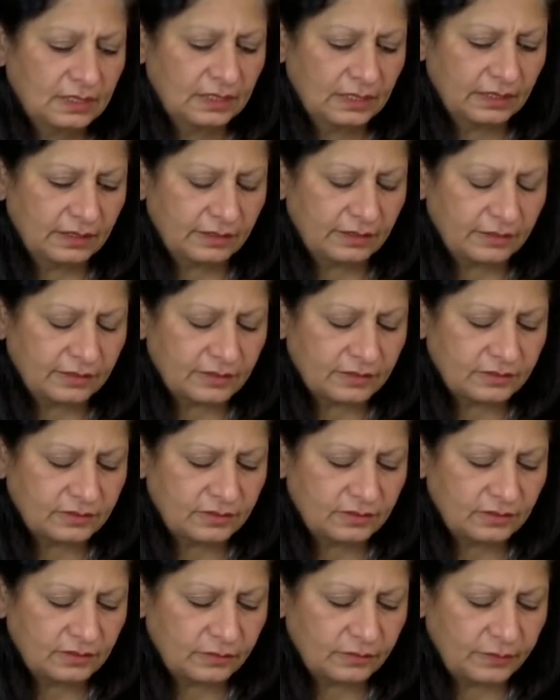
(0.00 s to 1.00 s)
And I get
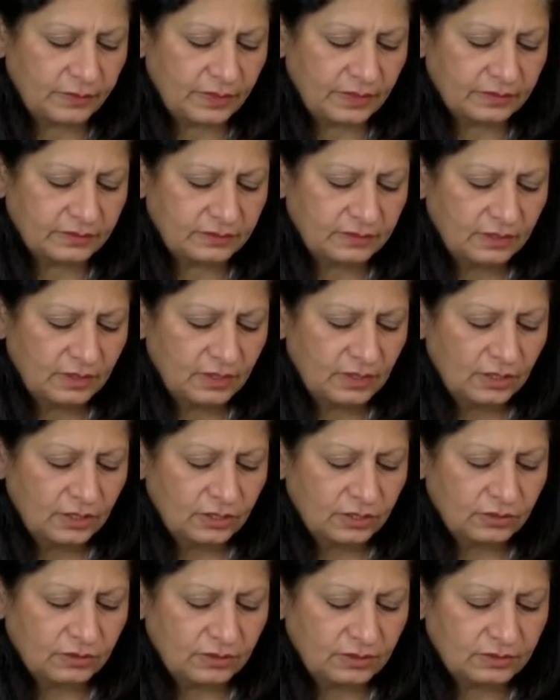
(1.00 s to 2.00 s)
here, but
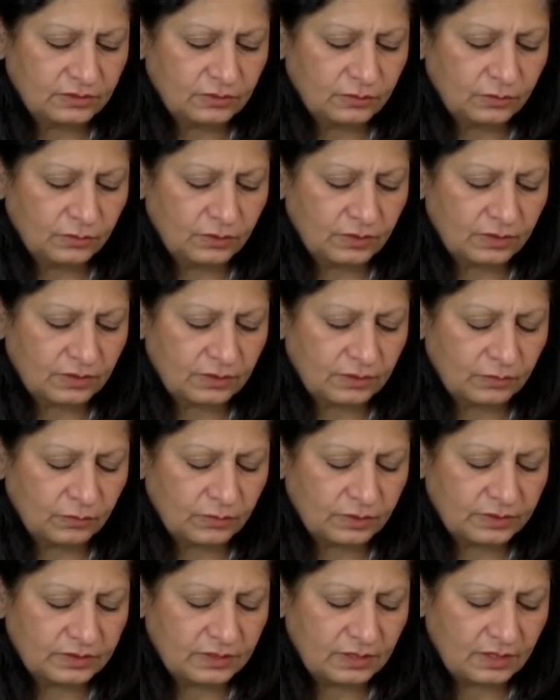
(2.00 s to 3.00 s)
you need to work on
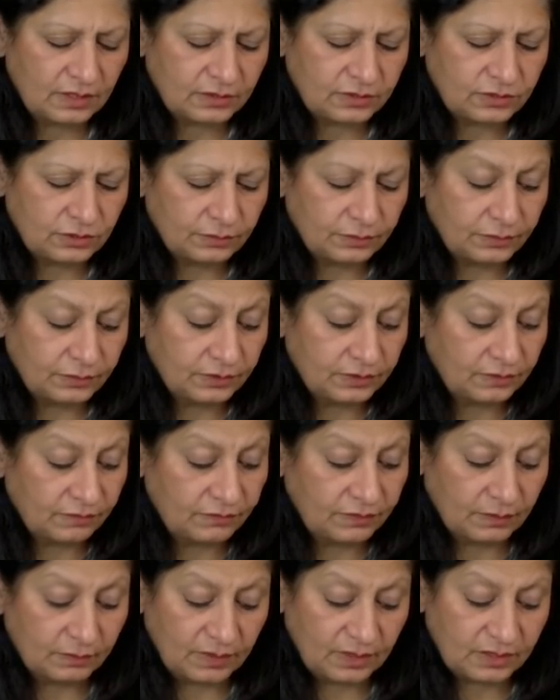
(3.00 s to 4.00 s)
what hurt you, both of
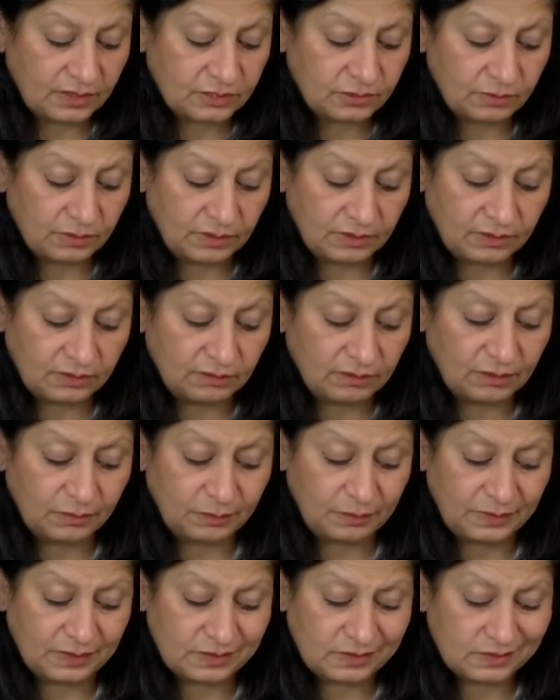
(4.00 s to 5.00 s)
them actually. Your
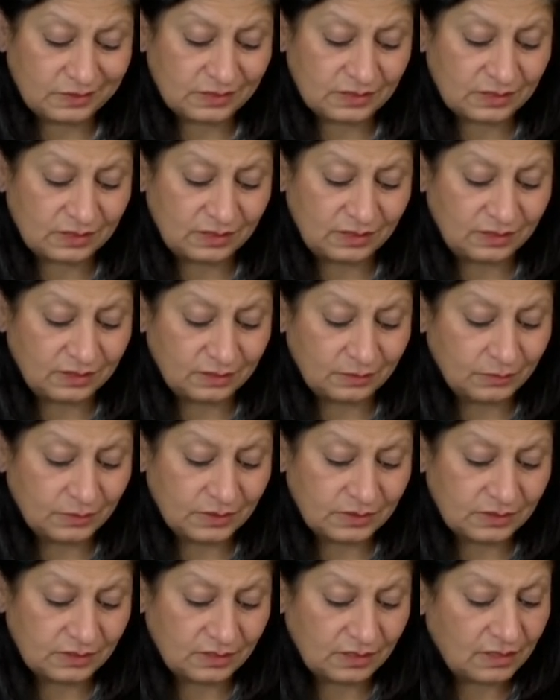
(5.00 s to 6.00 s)
person is really the
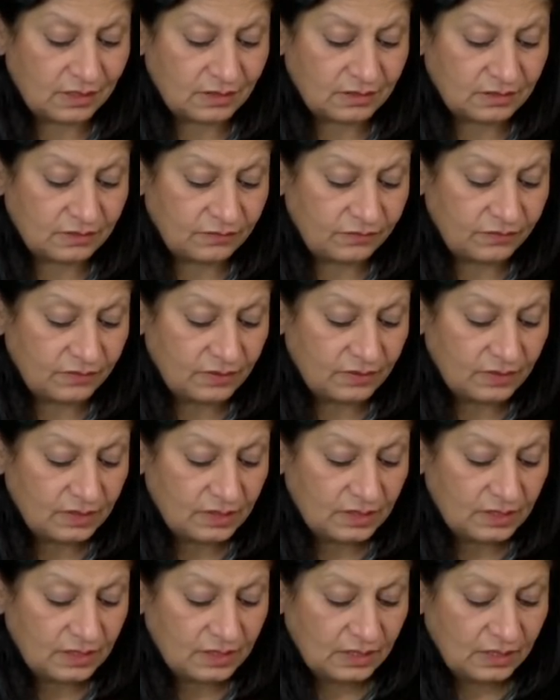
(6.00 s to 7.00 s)
most negative.
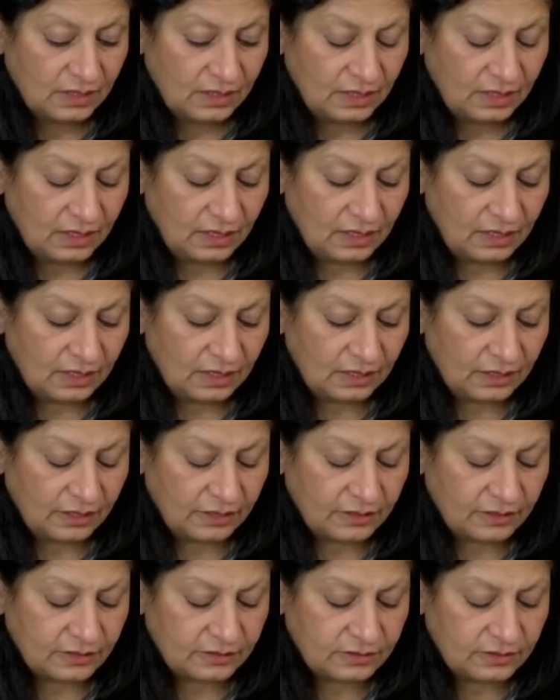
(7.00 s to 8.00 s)
And I
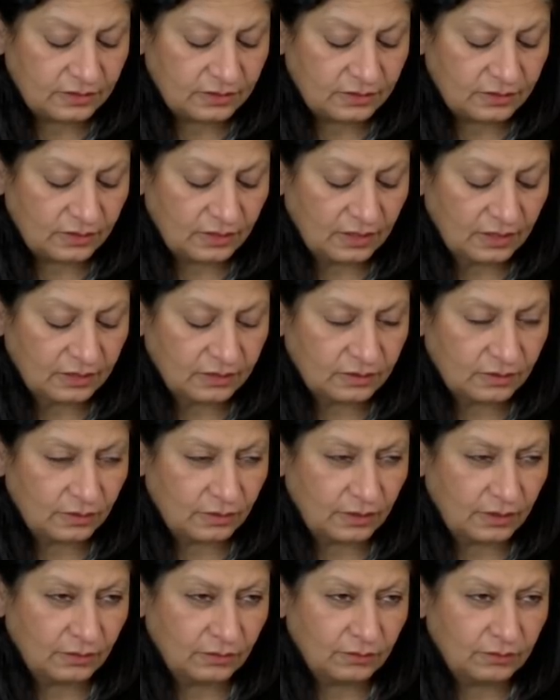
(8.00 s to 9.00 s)
get here that
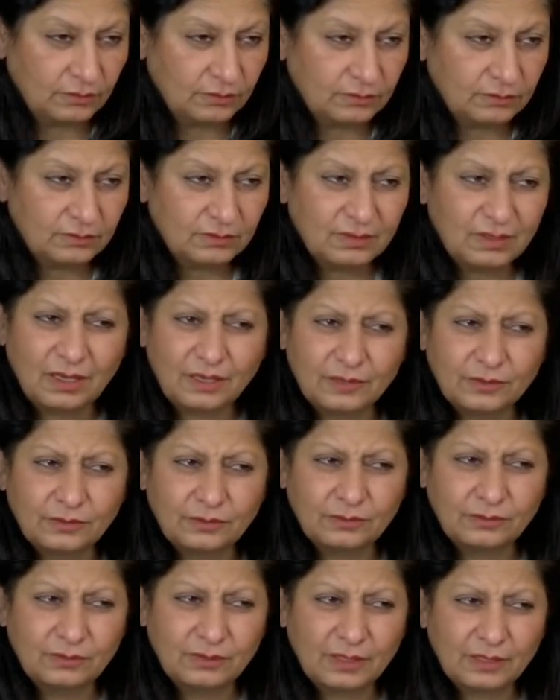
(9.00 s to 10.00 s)
they know are
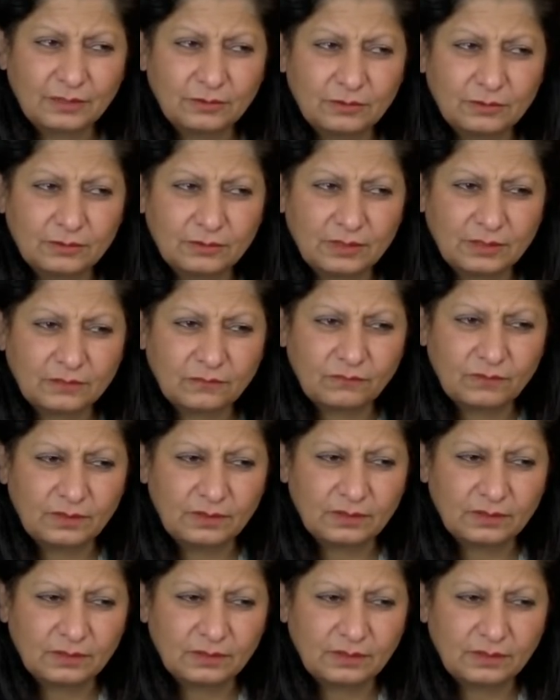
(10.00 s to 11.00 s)
you like you know not
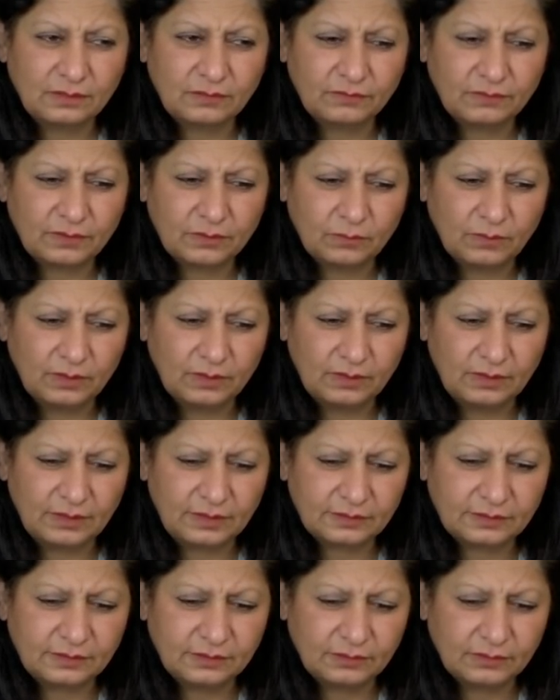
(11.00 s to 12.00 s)
feeling really very well
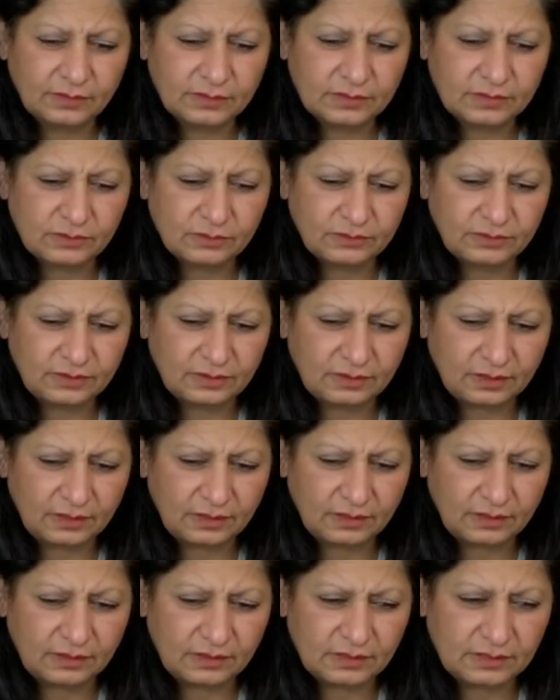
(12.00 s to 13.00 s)
lately also dear
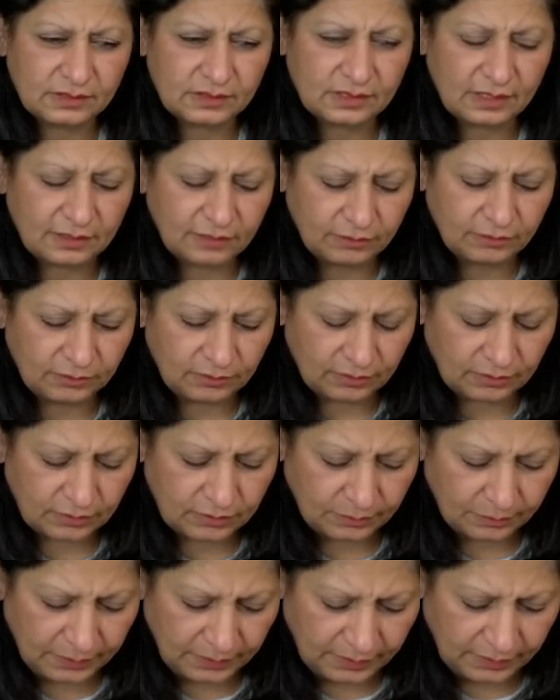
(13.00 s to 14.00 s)
aries like you are
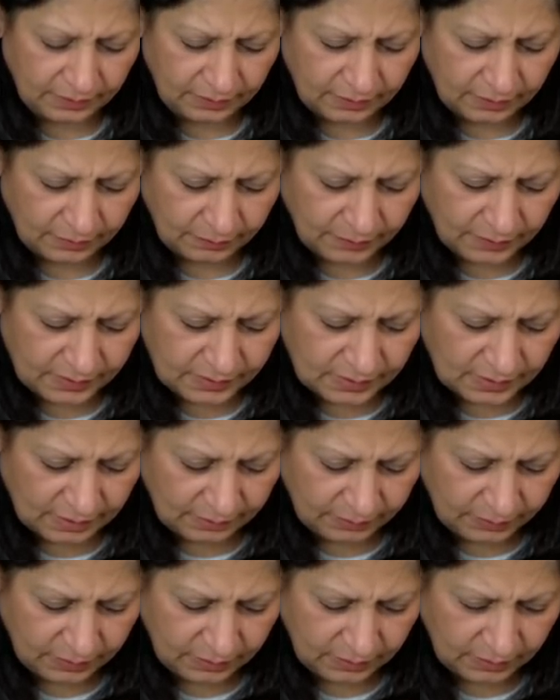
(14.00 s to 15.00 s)
complaining about
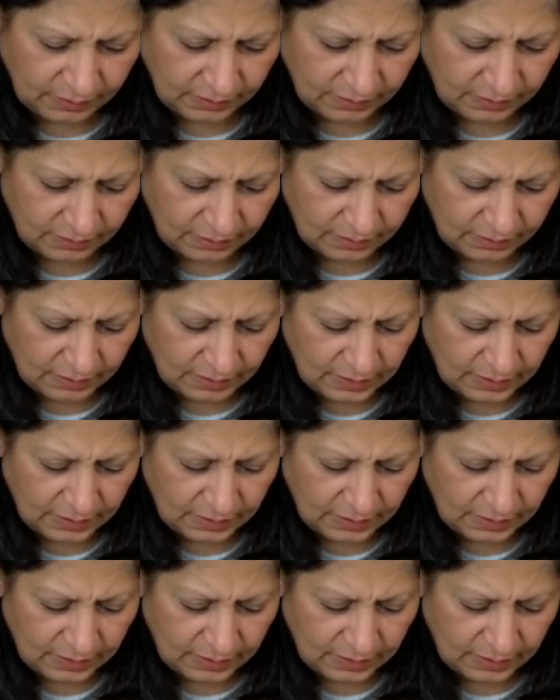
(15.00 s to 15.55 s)
something here